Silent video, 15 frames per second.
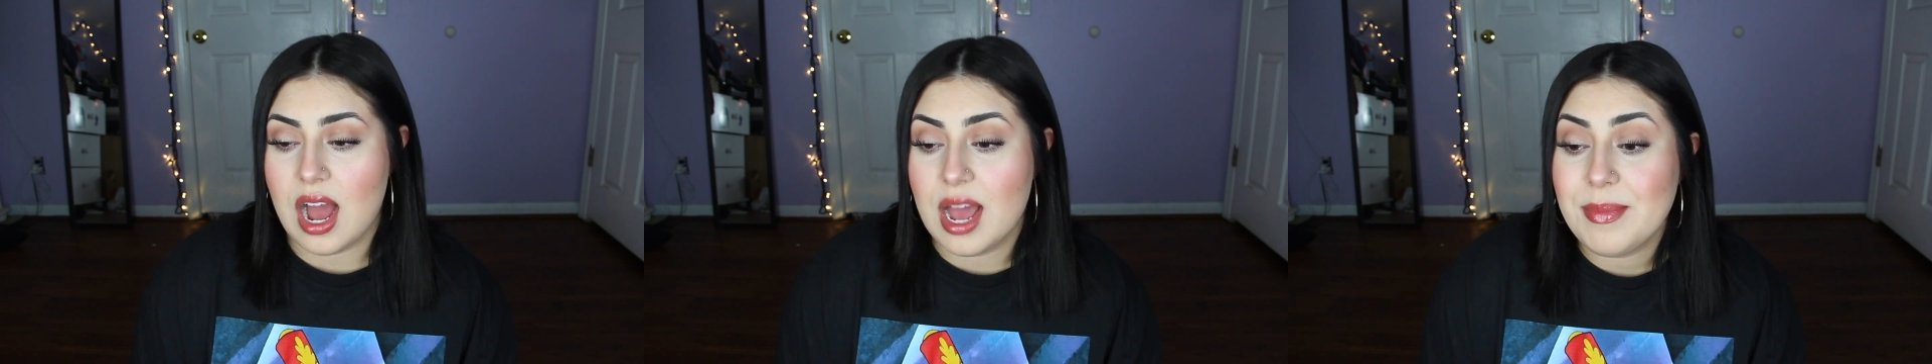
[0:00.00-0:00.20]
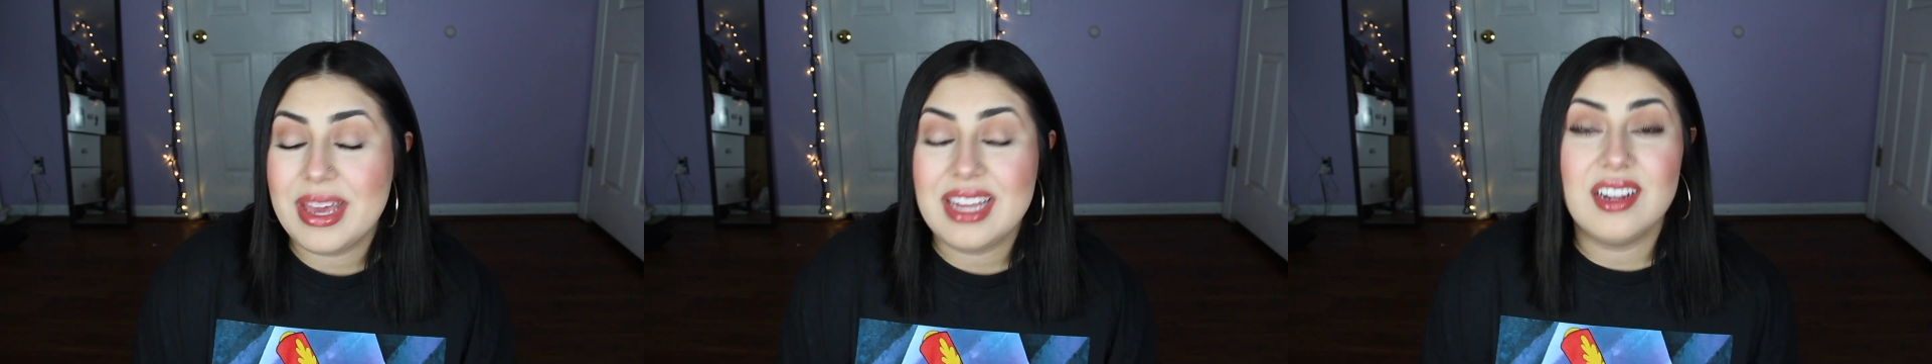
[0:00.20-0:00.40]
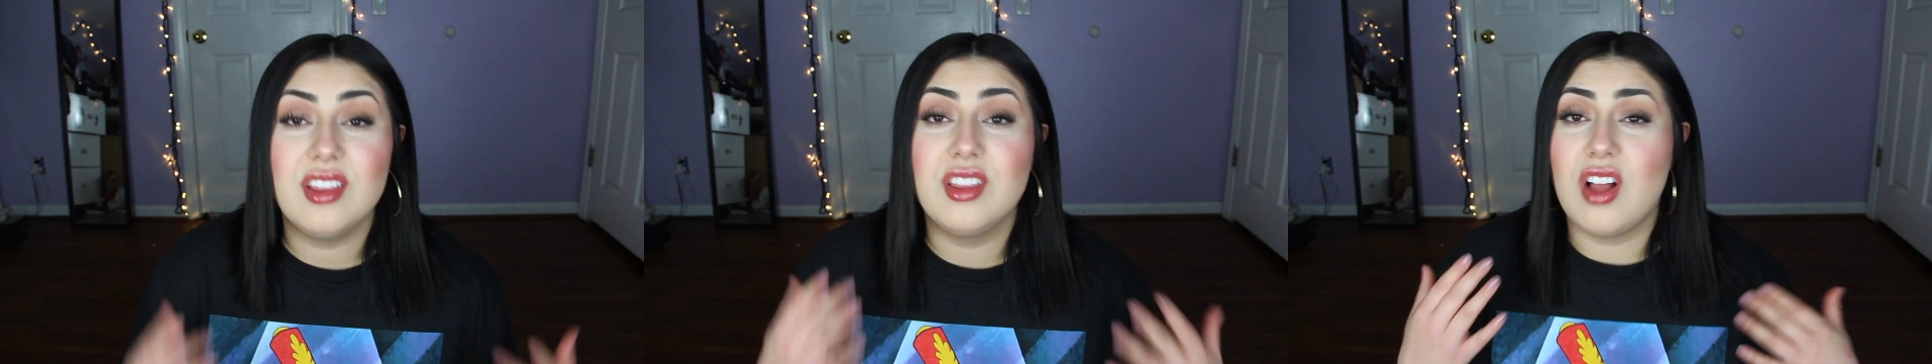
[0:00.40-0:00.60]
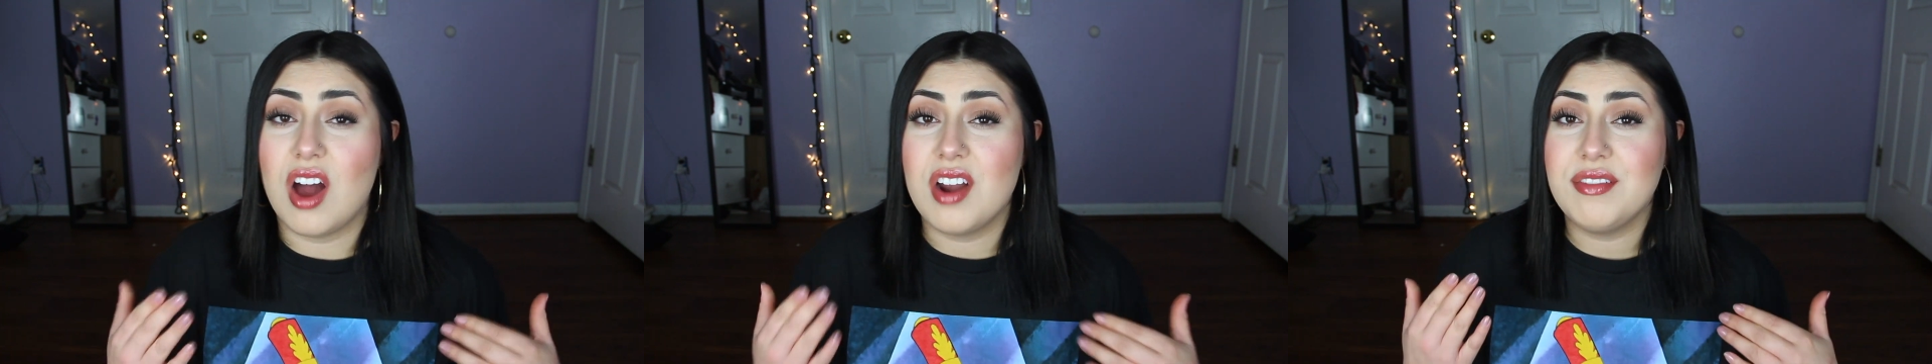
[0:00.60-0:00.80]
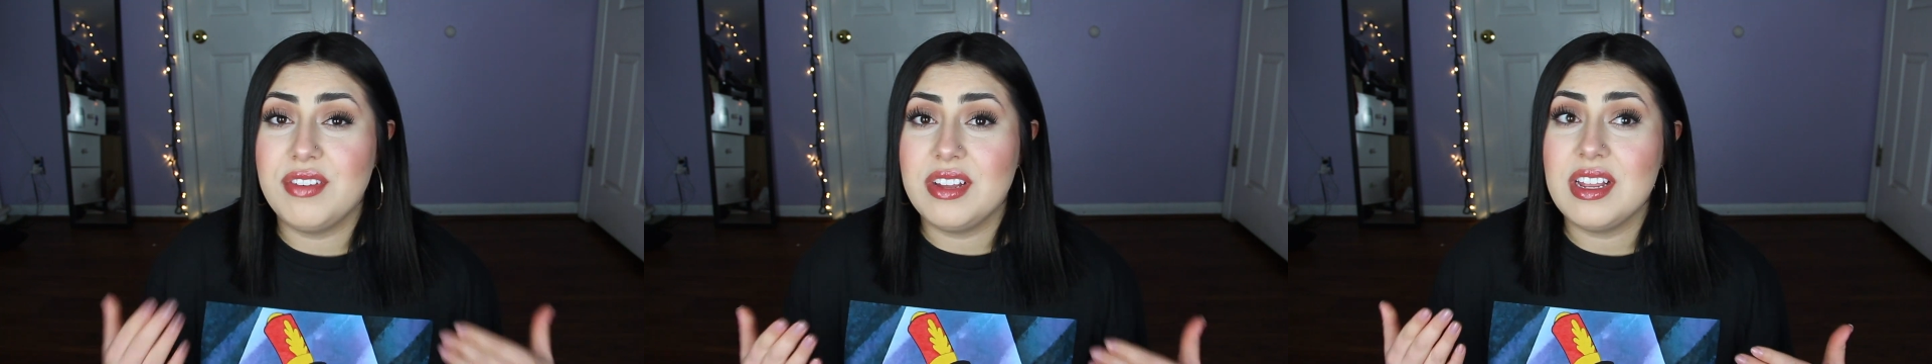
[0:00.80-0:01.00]
I made a
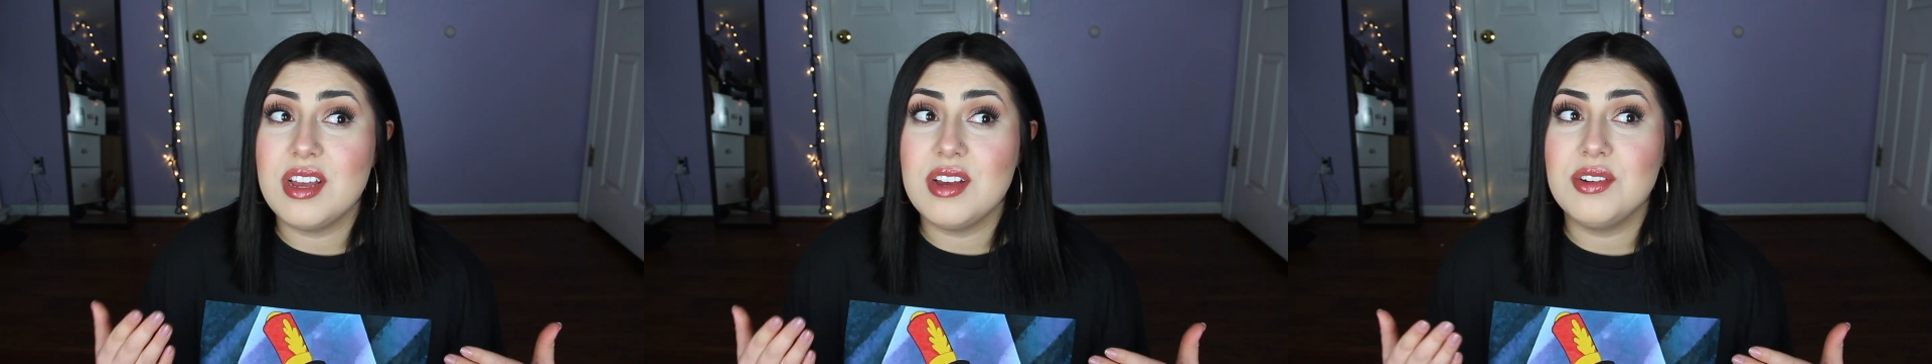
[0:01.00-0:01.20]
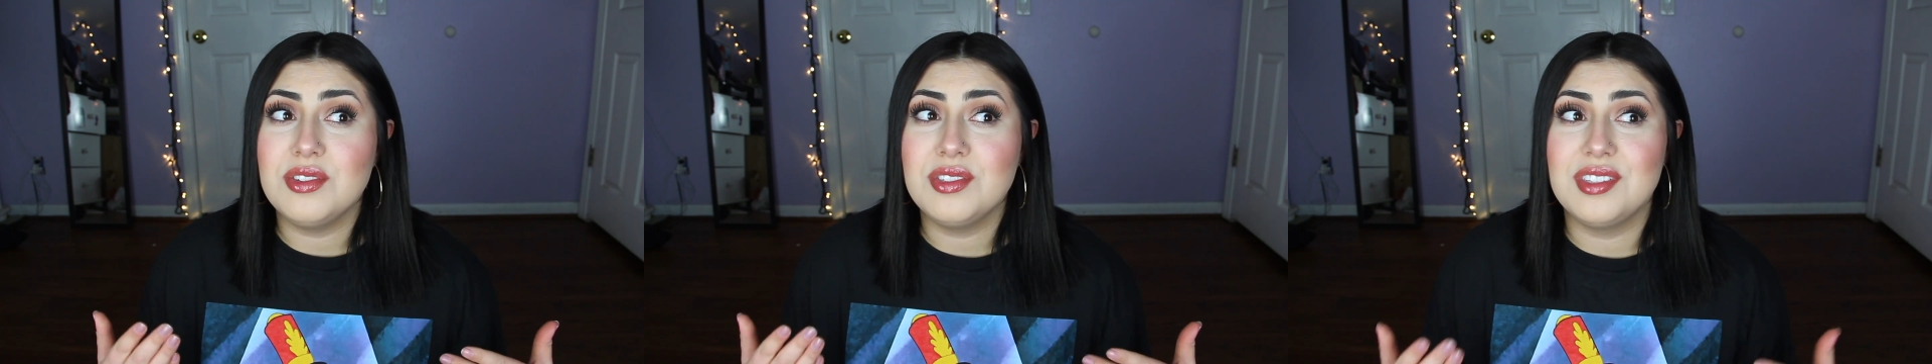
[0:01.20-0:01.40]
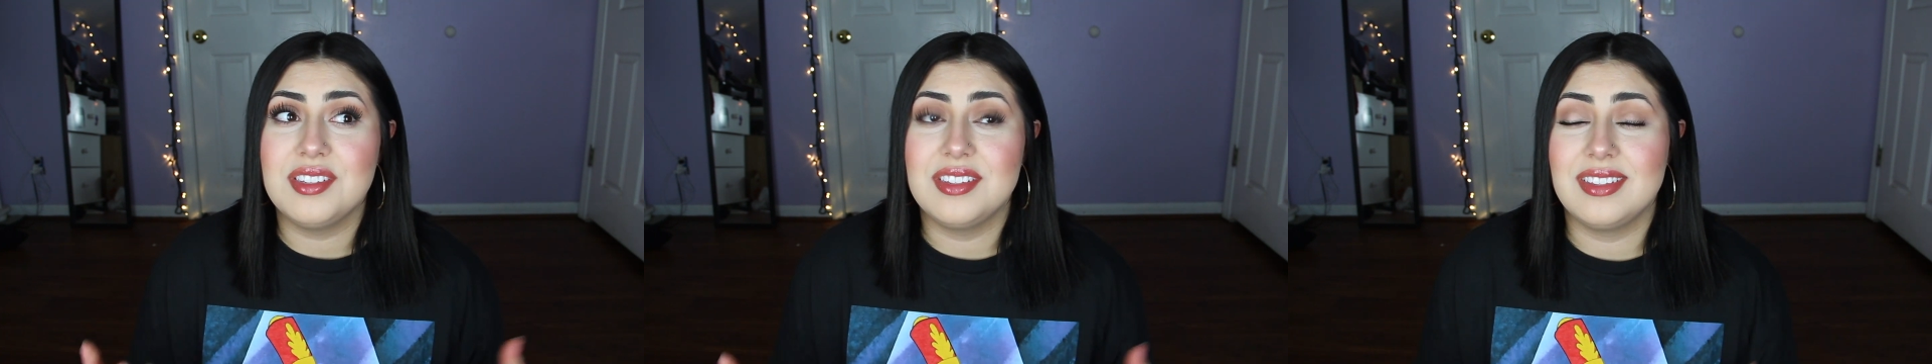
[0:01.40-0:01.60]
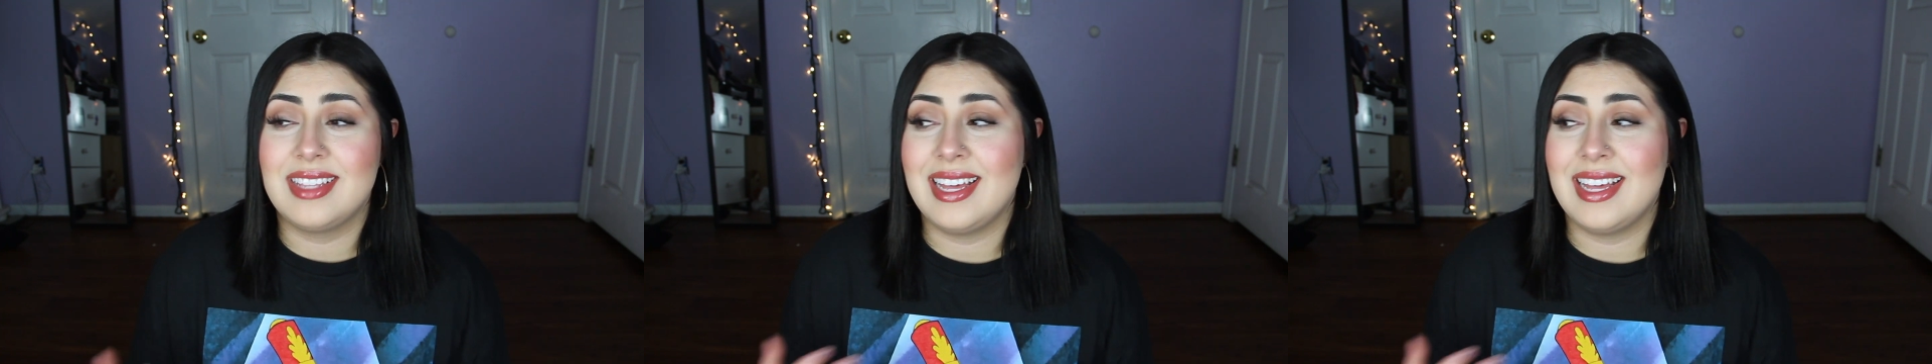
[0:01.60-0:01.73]
lot of videos